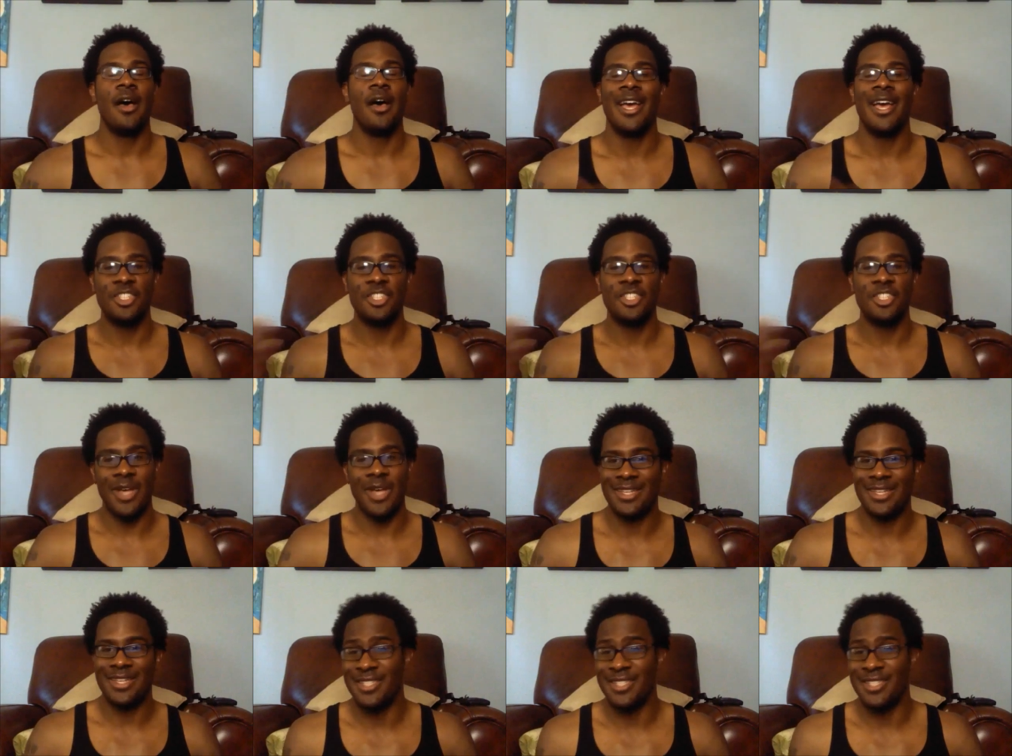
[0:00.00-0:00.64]
As
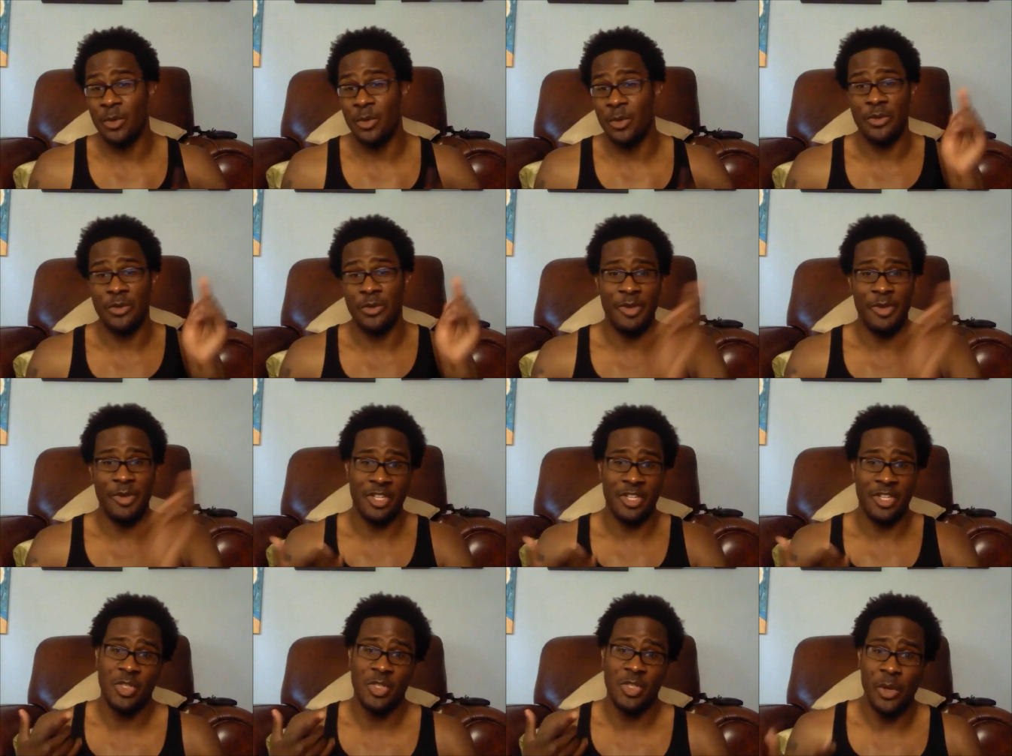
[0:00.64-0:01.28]
you guys see with
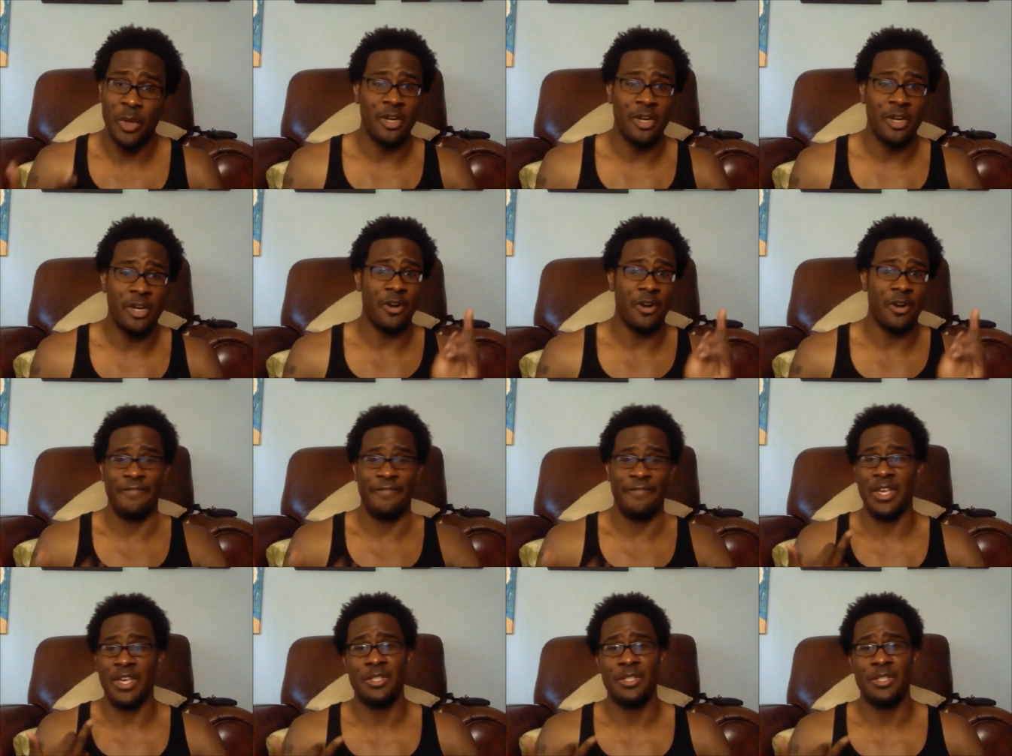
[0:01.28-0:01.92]
me on Twitter,
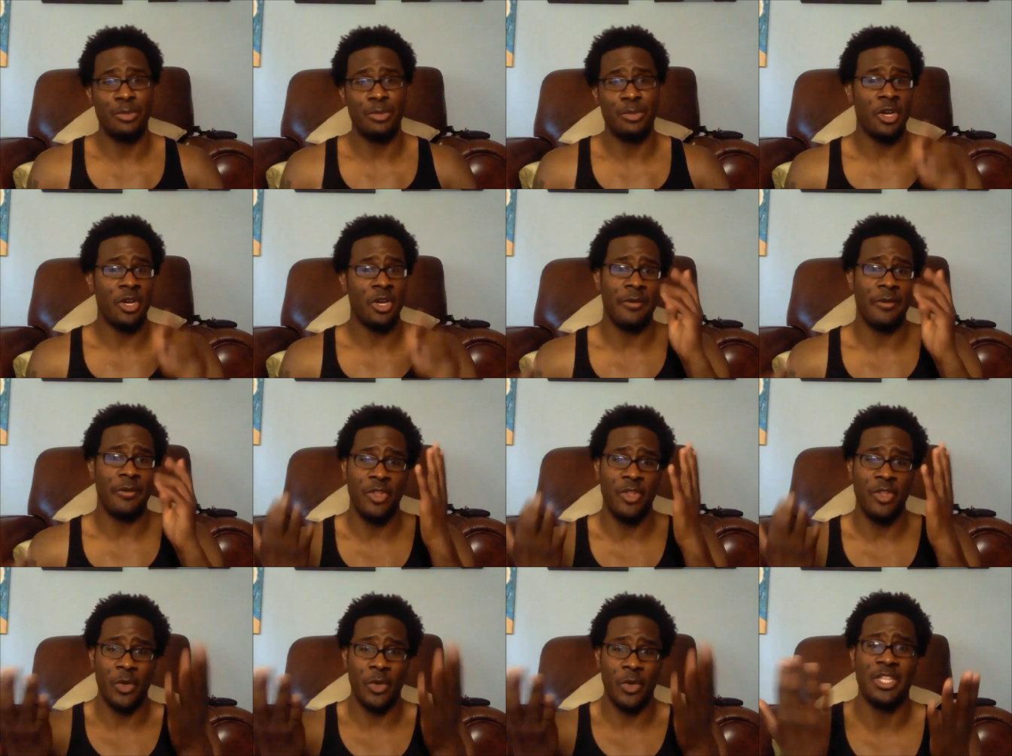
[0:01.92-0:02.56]
on Facebook,
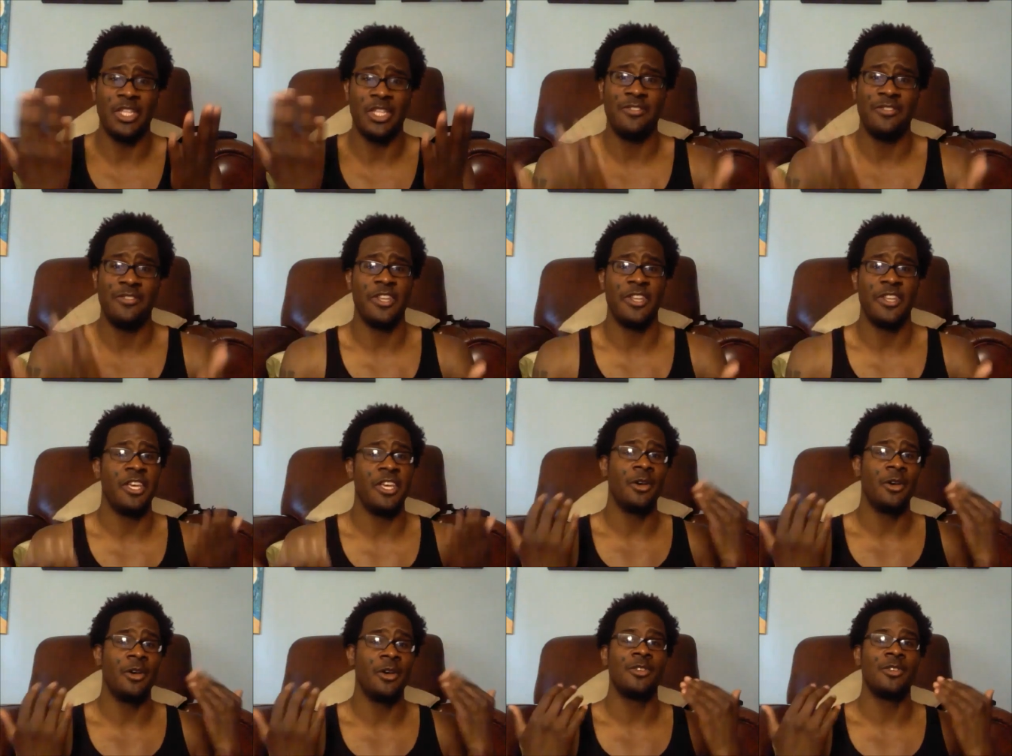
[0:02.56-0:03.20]
doing these
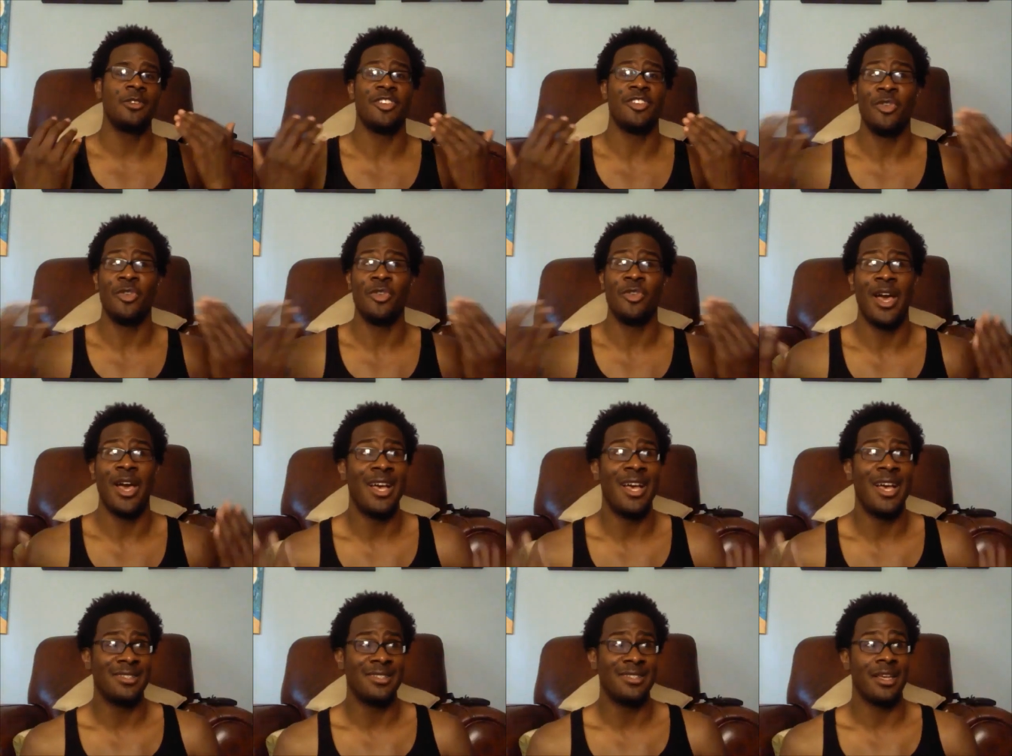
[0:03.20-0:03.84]
videos, you
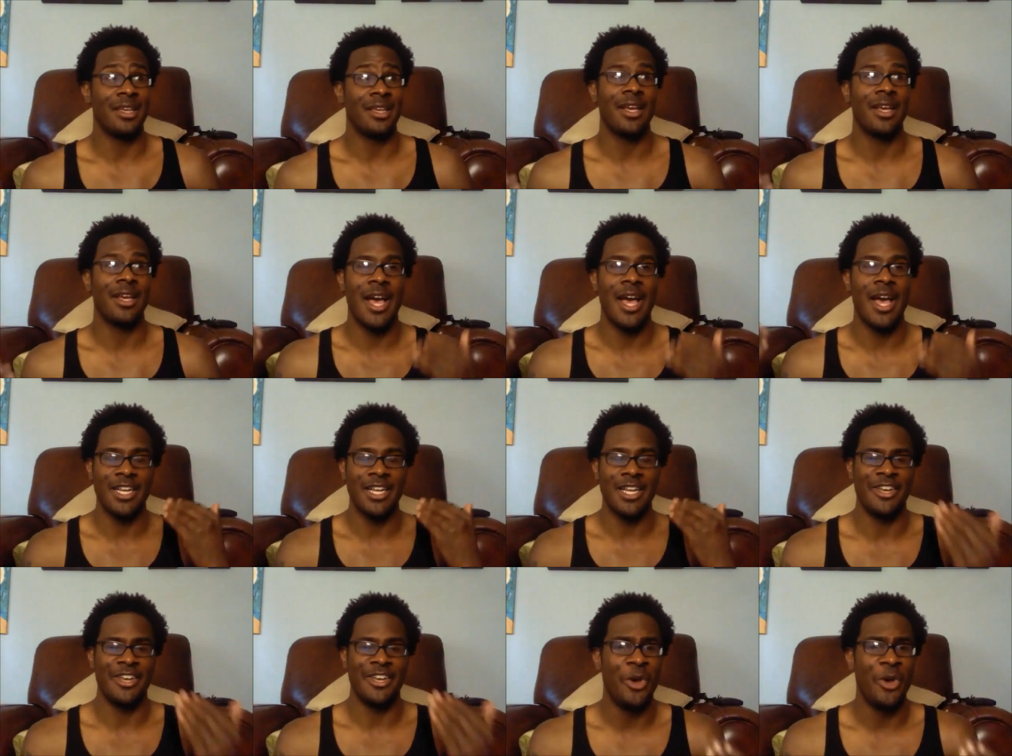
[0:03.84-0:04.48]
guys
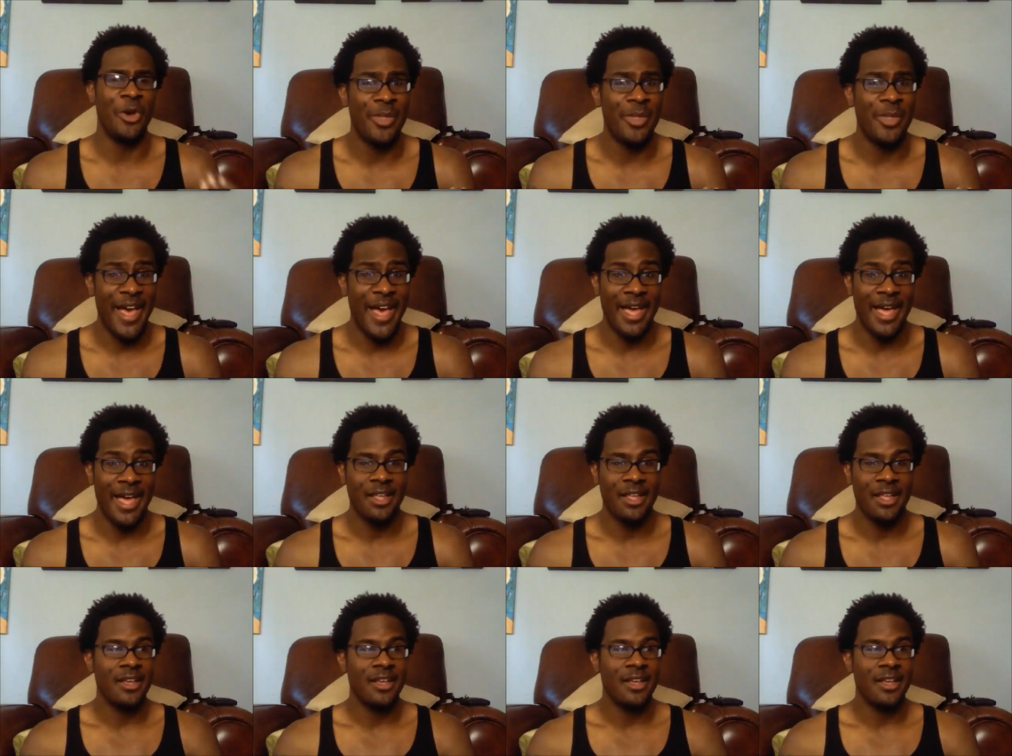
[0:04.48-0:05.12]
kind of know that